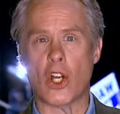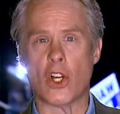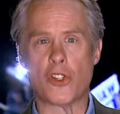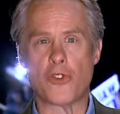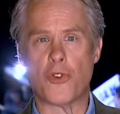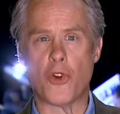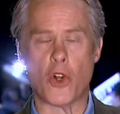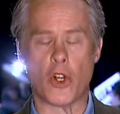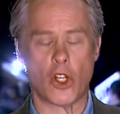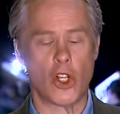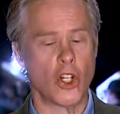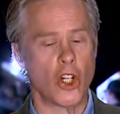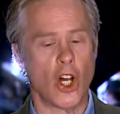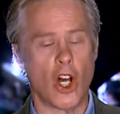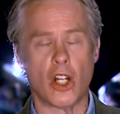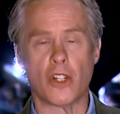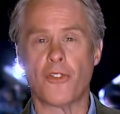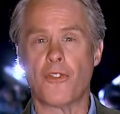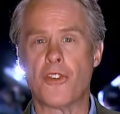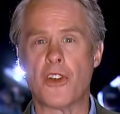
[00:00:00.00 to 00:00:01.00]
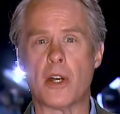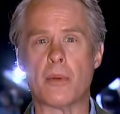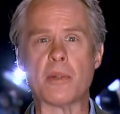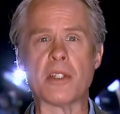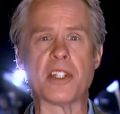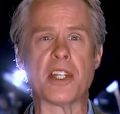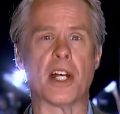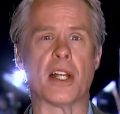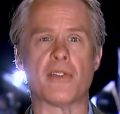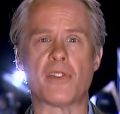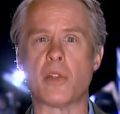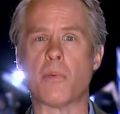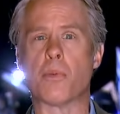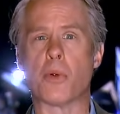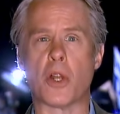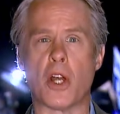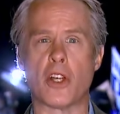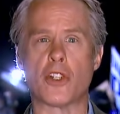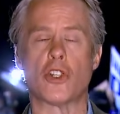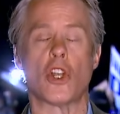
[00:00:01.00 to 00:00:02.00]
goes forward, it could halt film and television
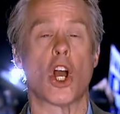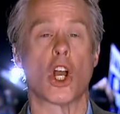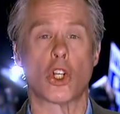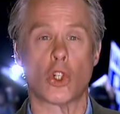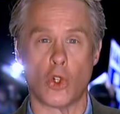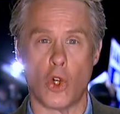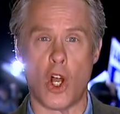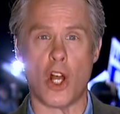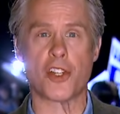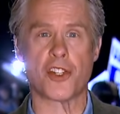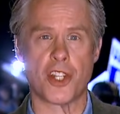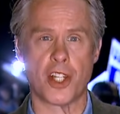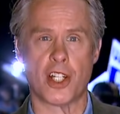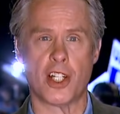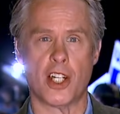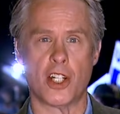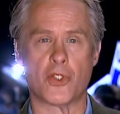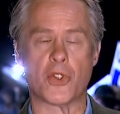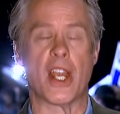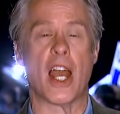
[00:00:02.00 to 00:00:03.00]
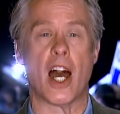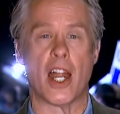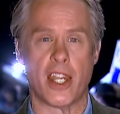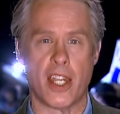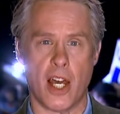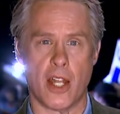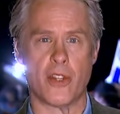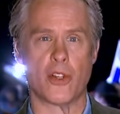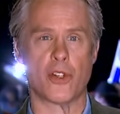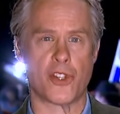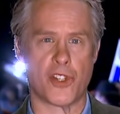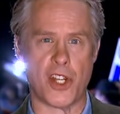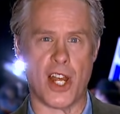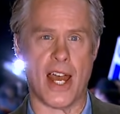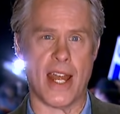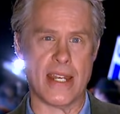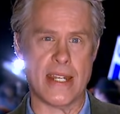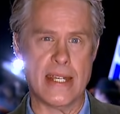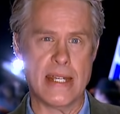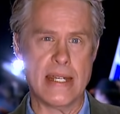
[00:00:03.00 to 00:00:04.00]
production across the country, another
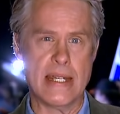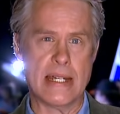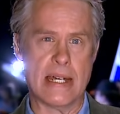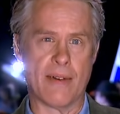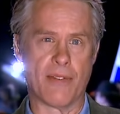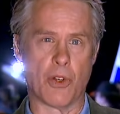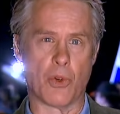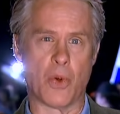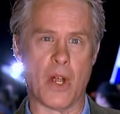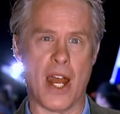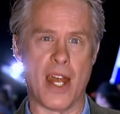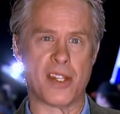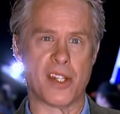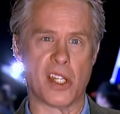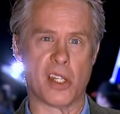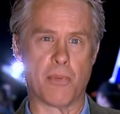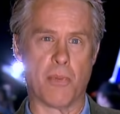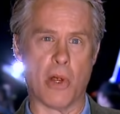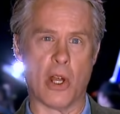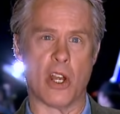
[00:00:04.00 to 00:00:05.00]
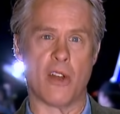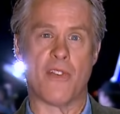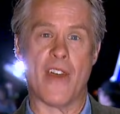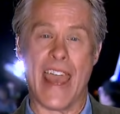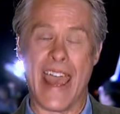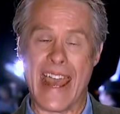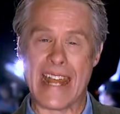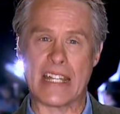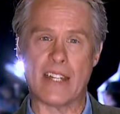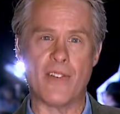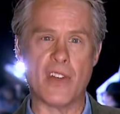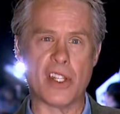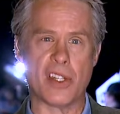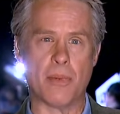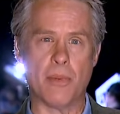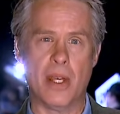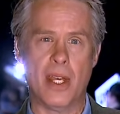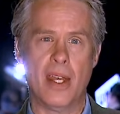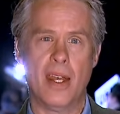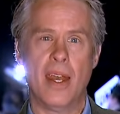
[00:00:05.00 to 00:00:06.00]
sign of the rising spirit of
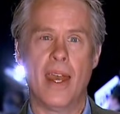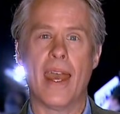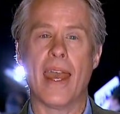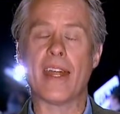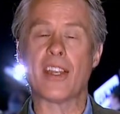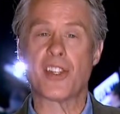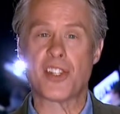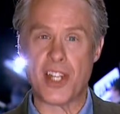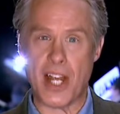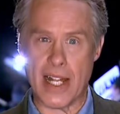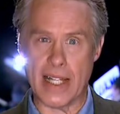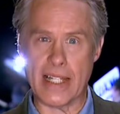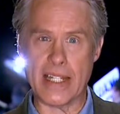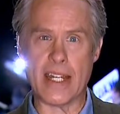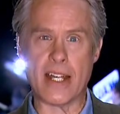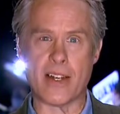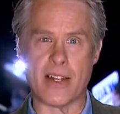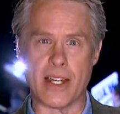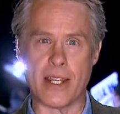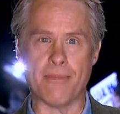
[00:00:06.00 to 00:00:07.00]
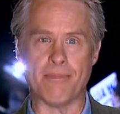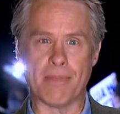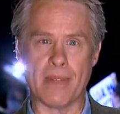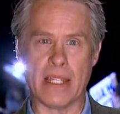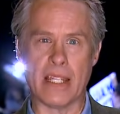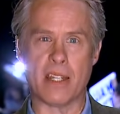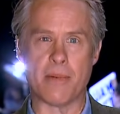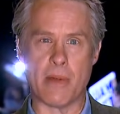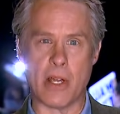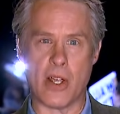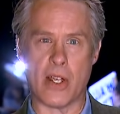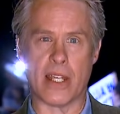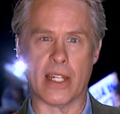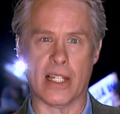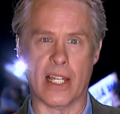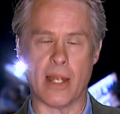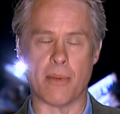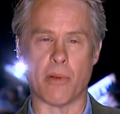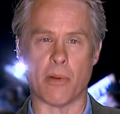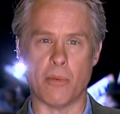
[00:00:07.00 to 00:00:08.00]
activism and solidarity in the American
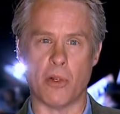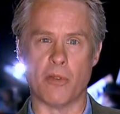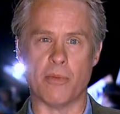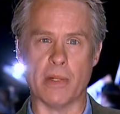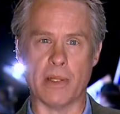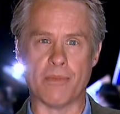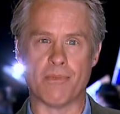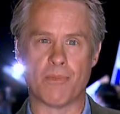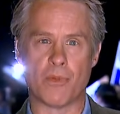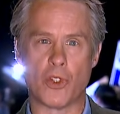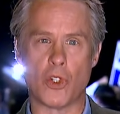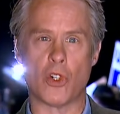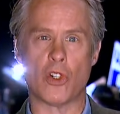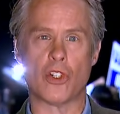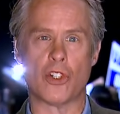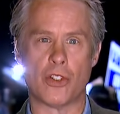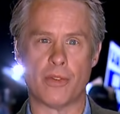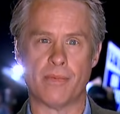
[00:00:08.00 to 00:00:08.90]
labor movement. George?